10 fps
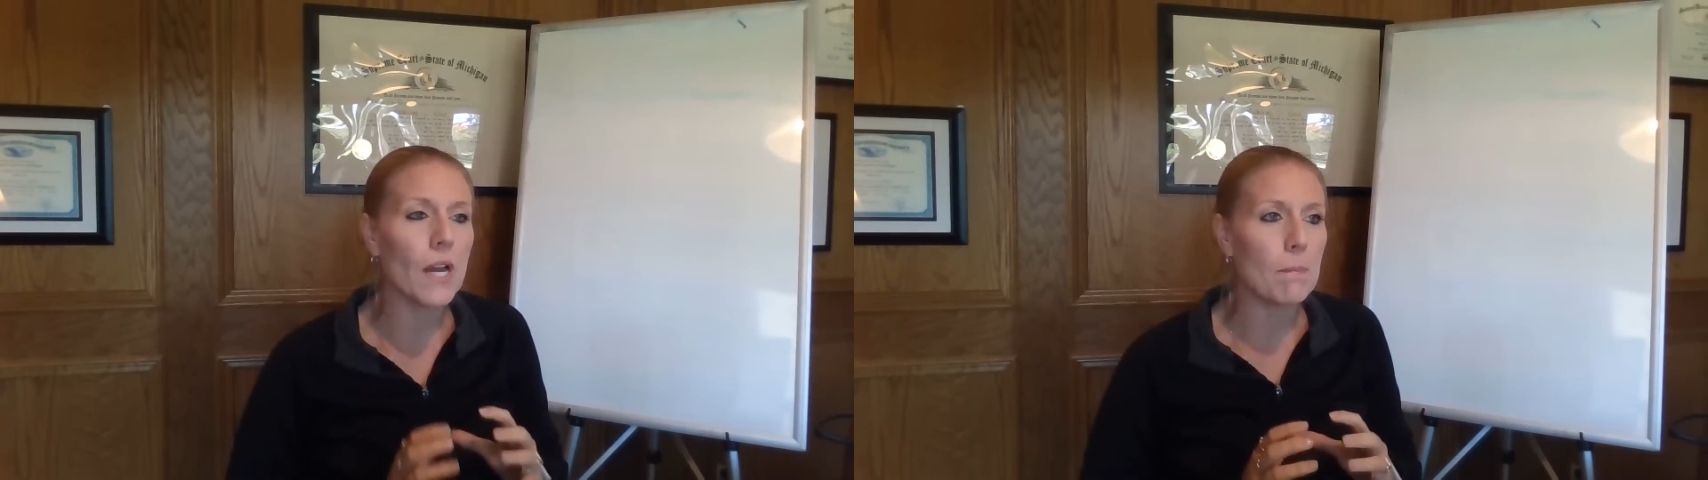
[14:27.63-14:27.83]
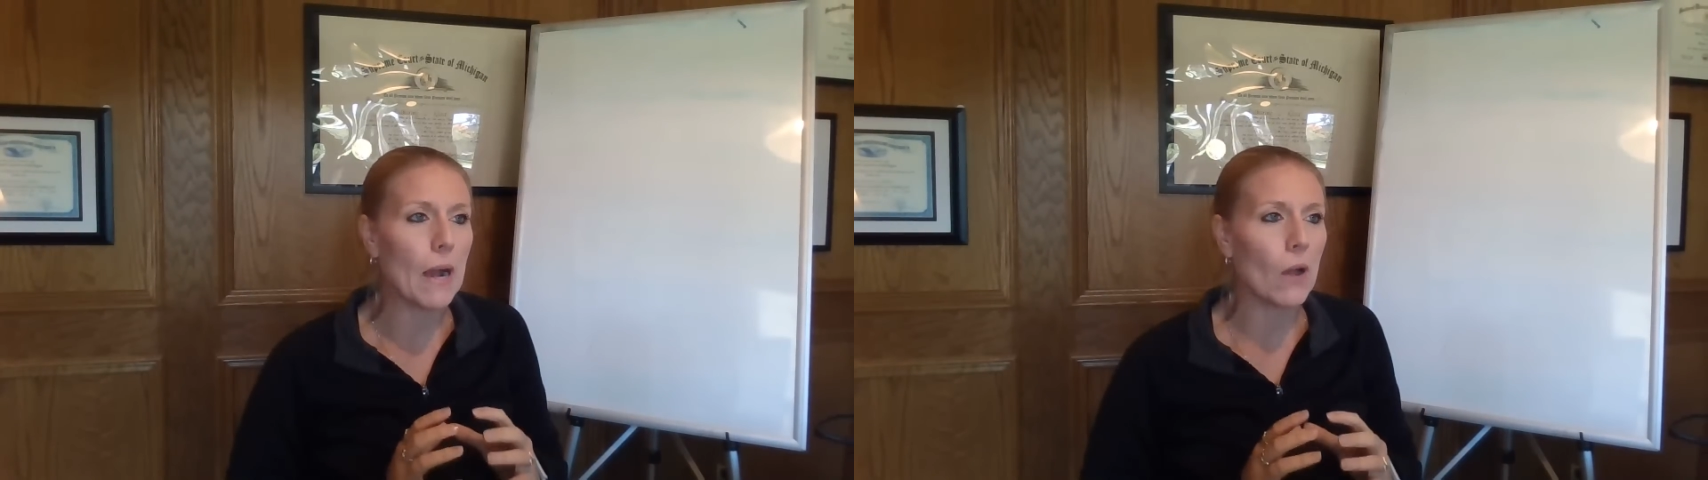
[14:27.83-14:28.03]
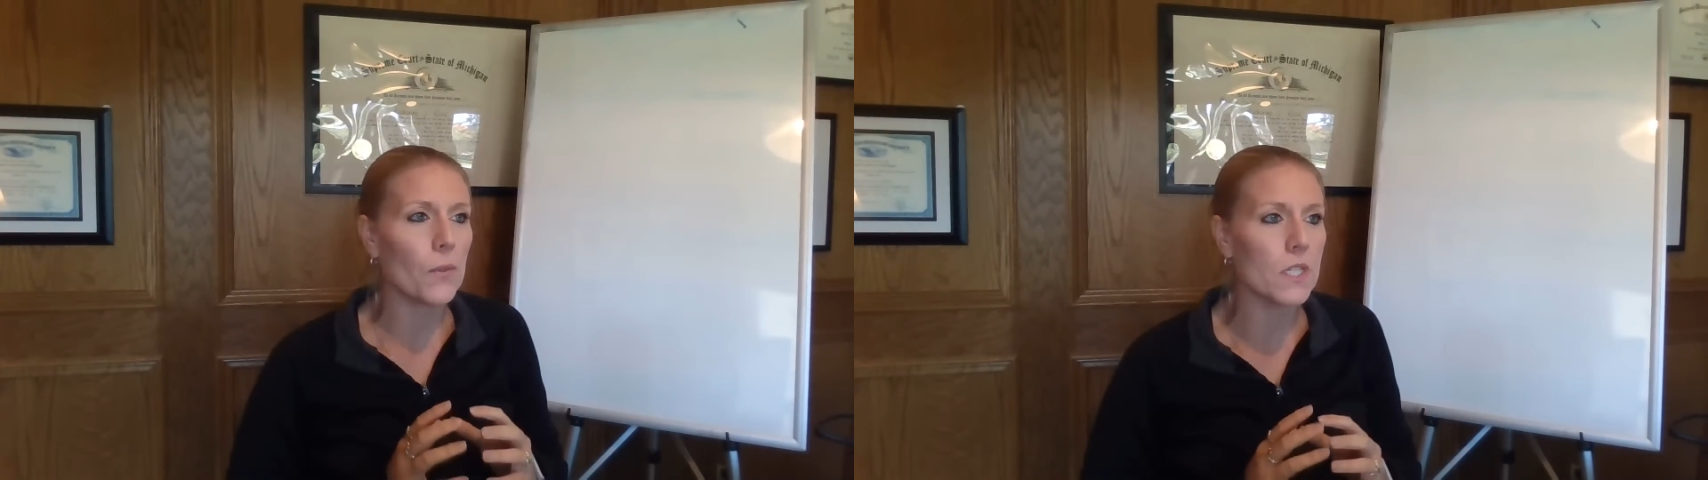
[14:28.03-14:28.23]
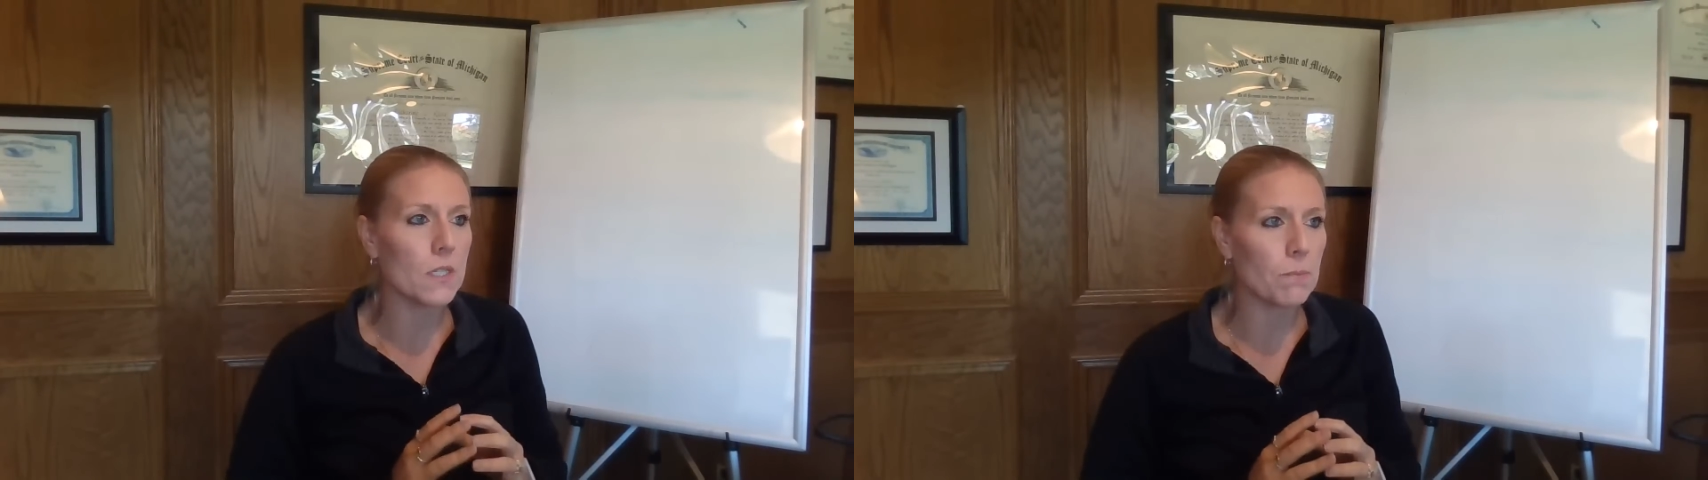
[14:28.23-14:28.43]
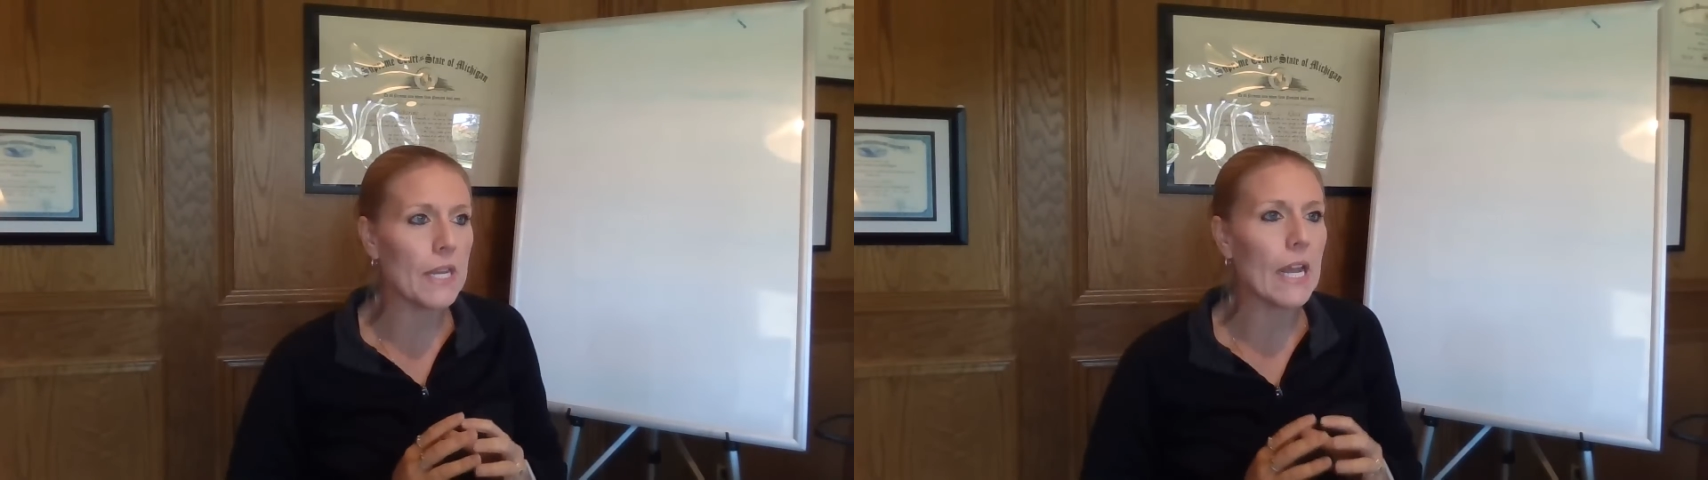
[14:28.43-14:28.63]
about the
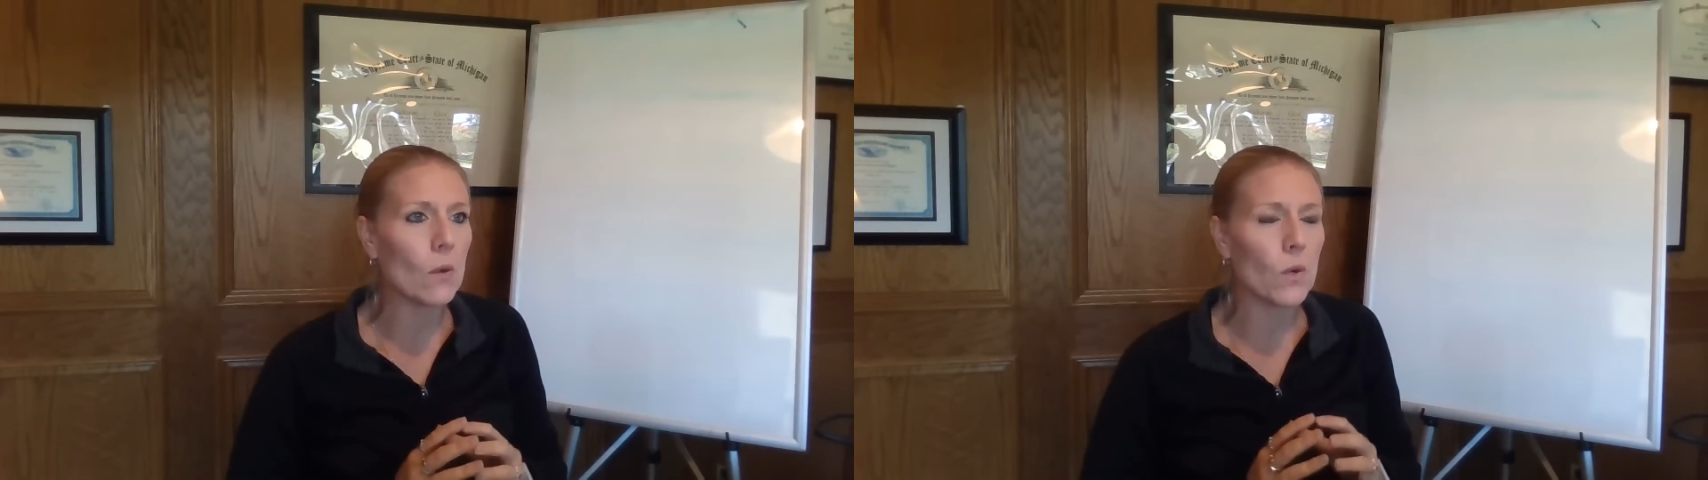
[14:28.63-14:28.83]
speed at